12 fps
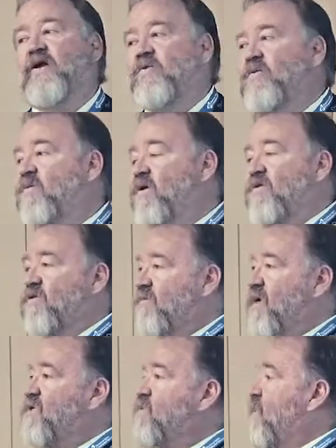out. One of the
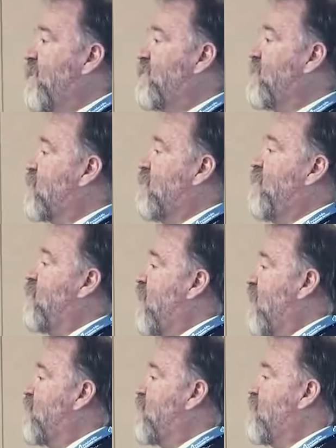best ways is
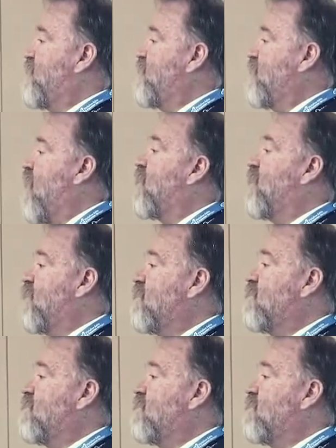communication, it's talking.